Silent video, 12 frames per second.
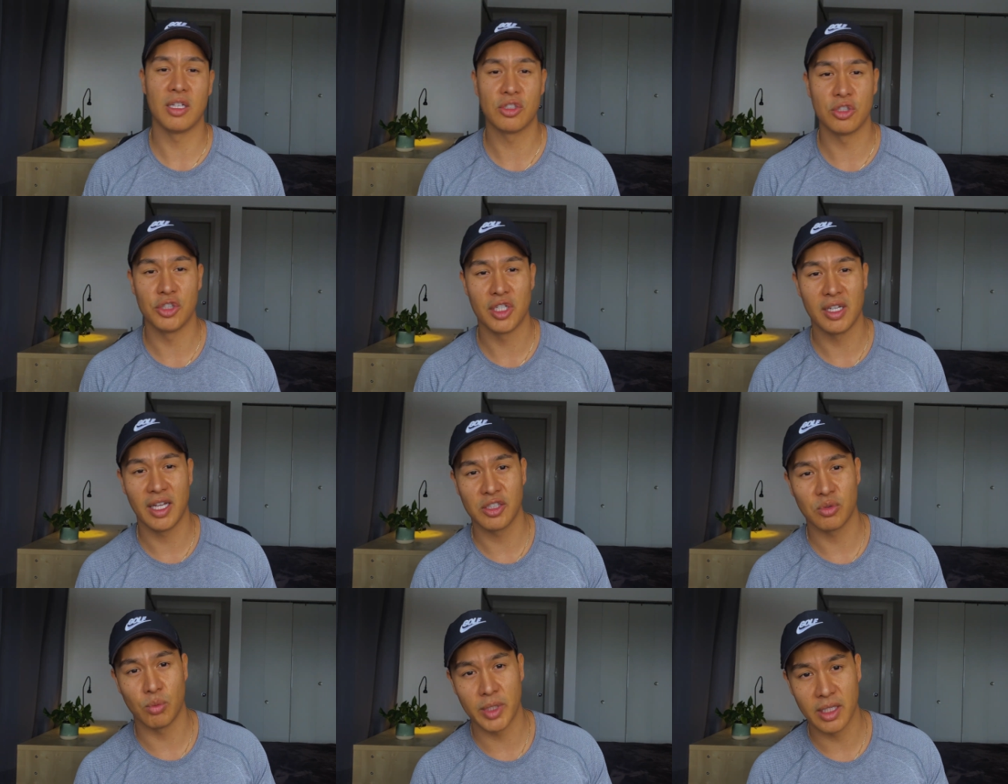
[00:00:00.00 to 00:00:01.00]
surgeon
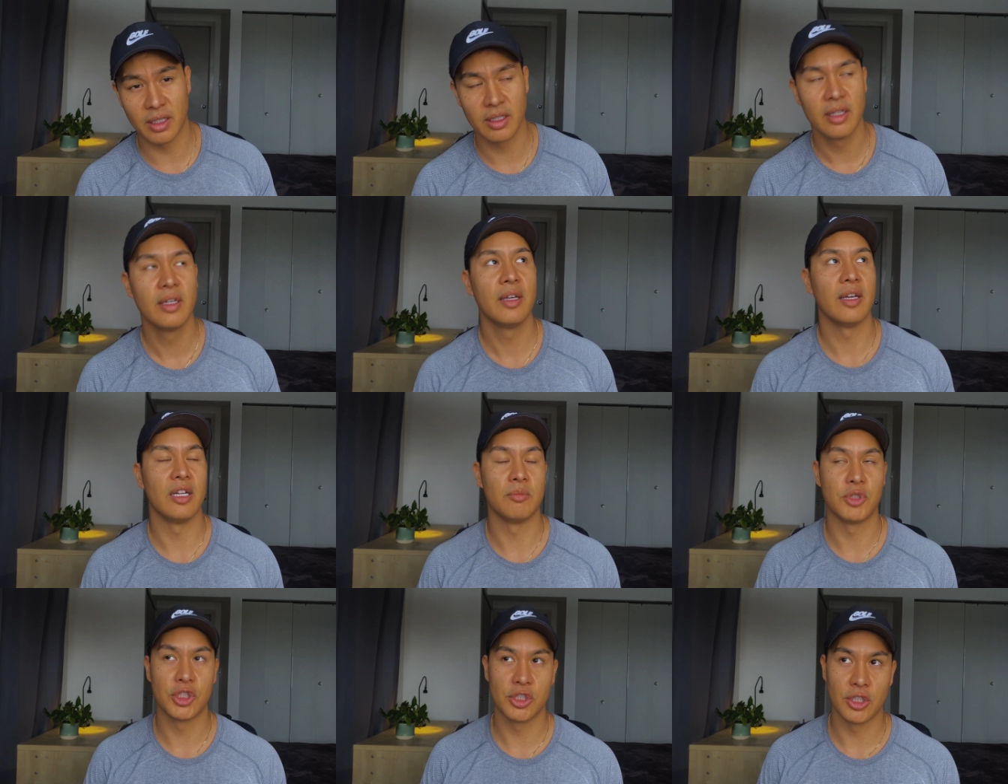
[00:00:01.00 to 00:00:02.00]
next week, and I'm
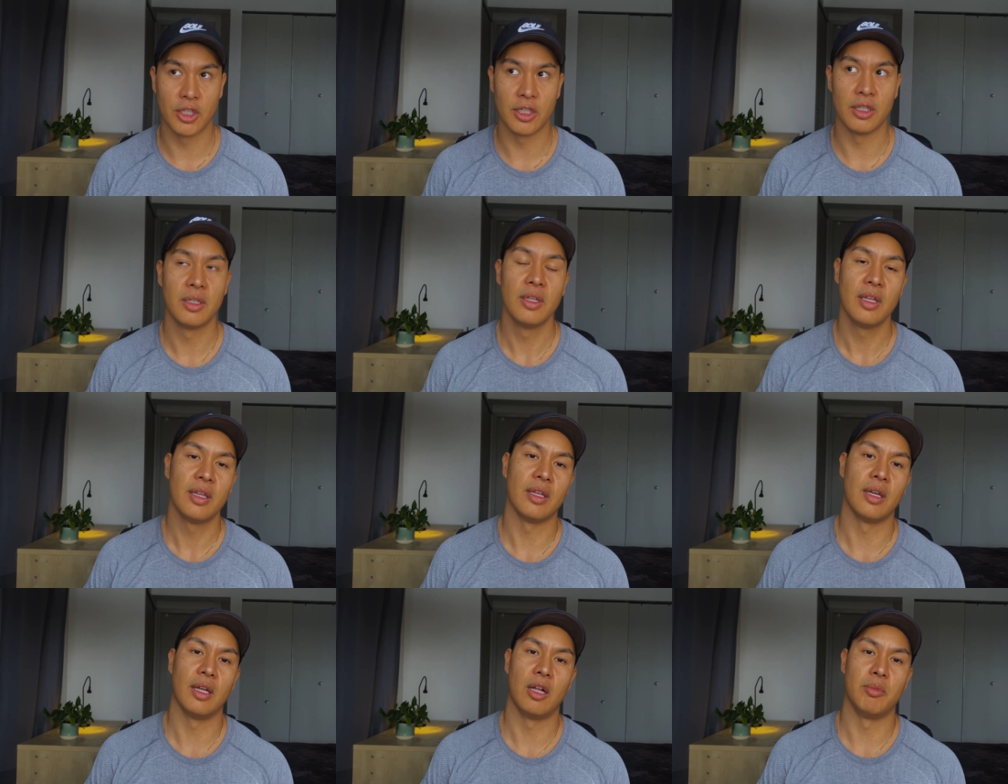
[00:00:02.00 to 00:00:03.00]
sure
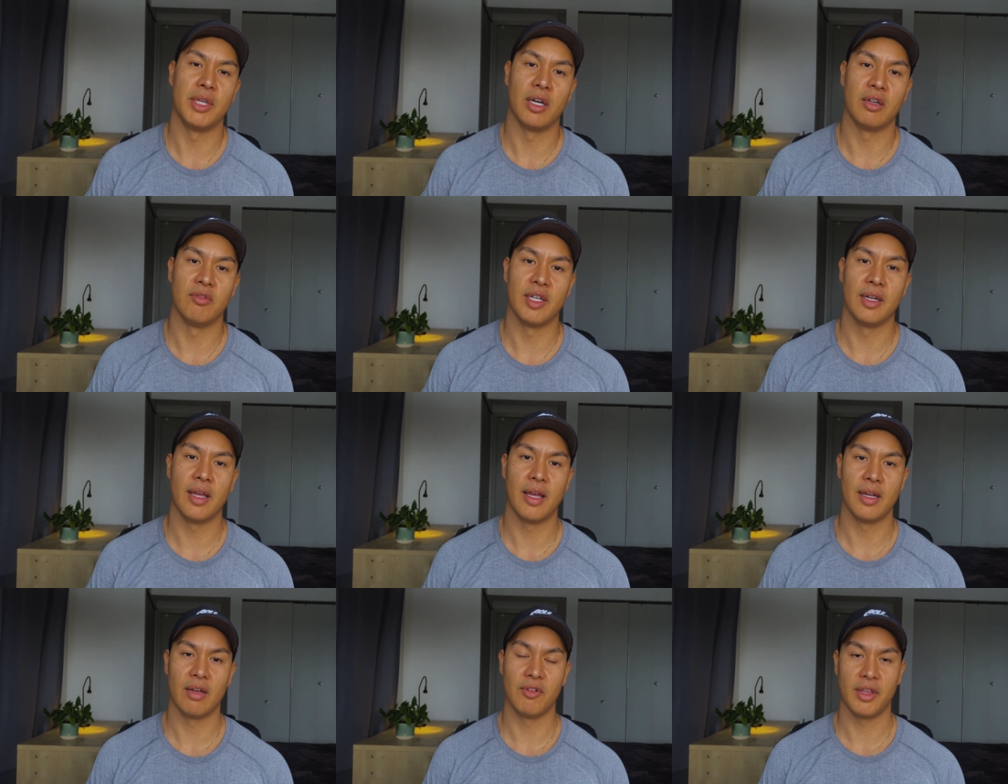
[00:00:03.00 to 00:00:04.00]
that I'll be out of it
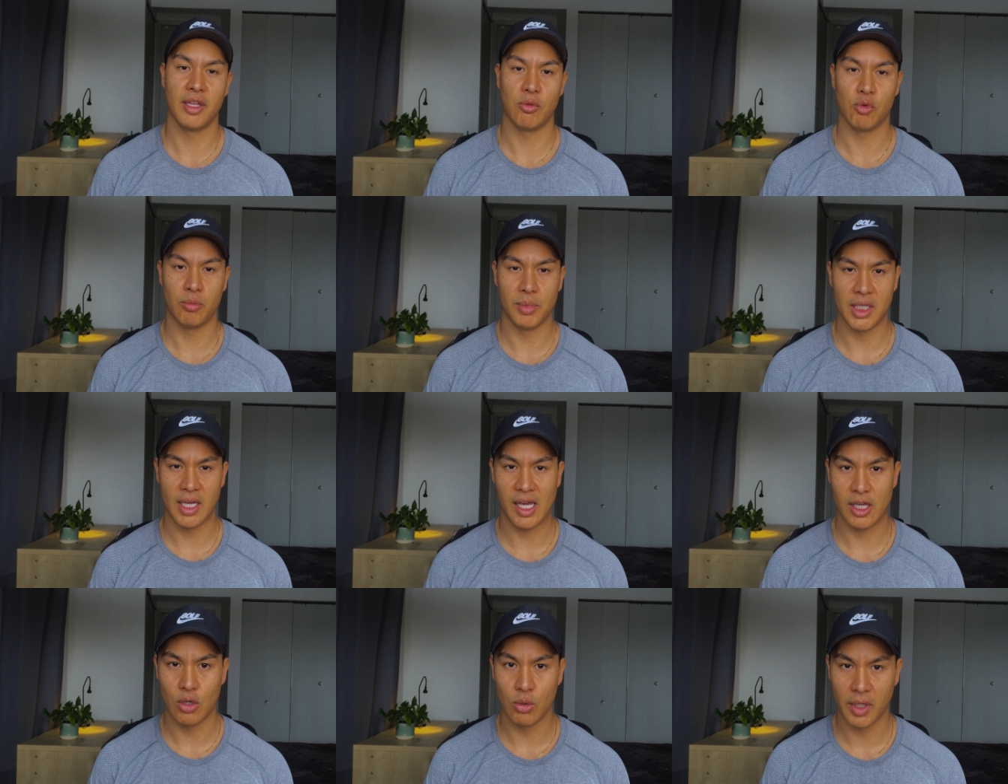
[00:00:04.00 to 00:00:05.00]
and everything will be
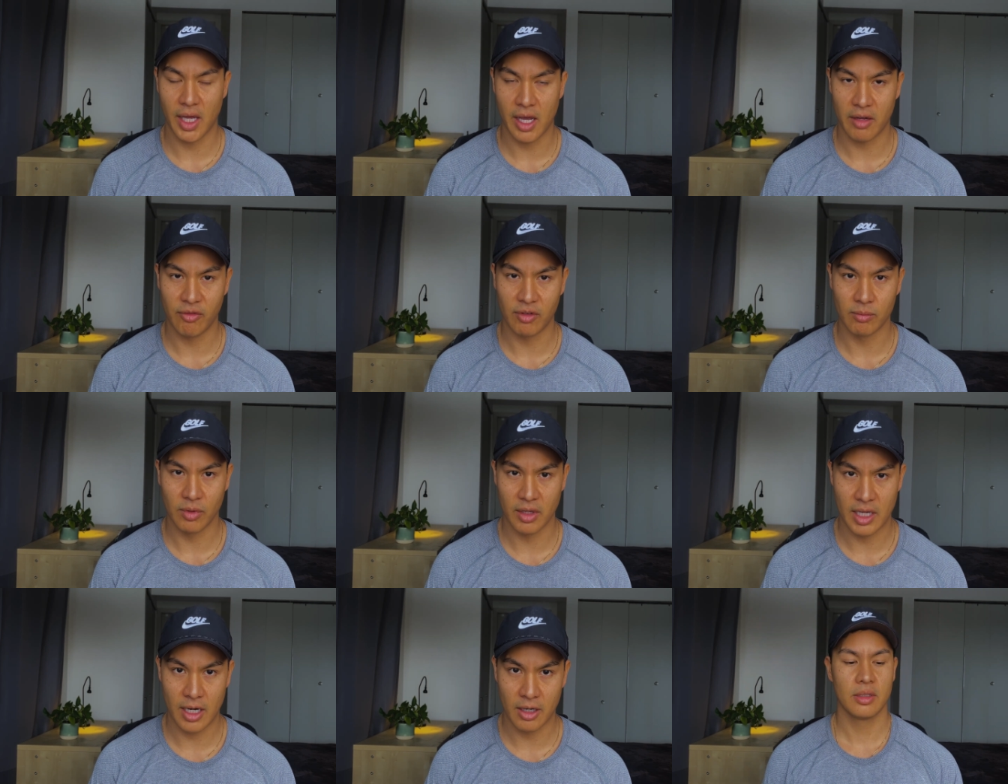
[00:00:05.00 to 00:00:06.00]
a okay from
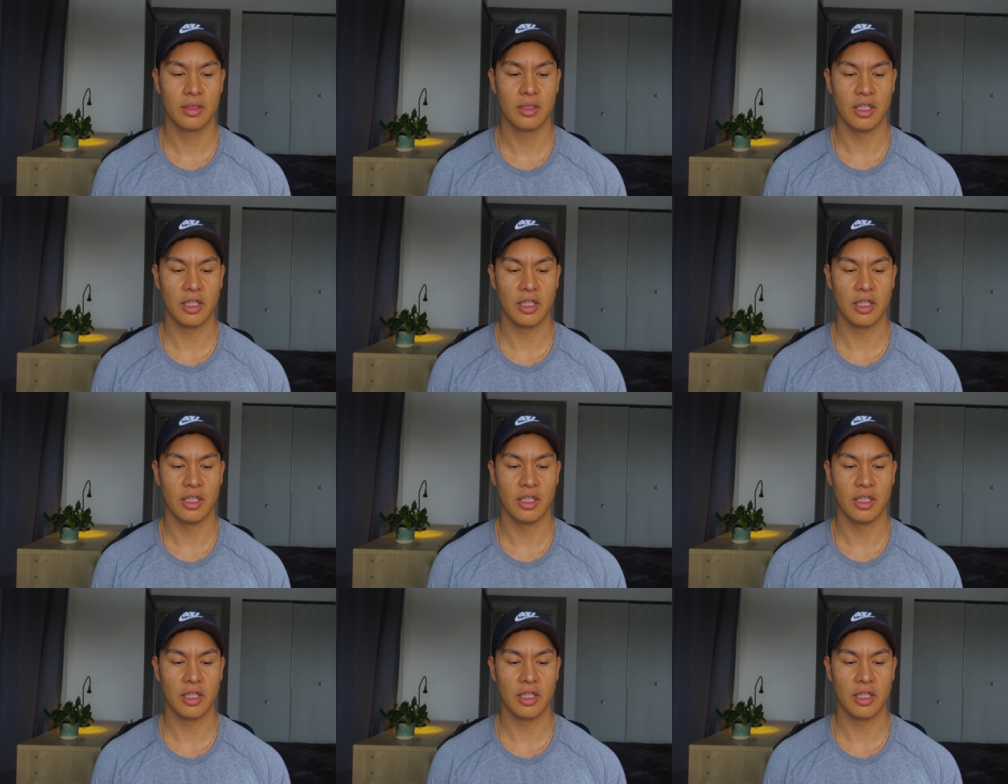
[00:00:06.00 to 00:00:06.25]
there.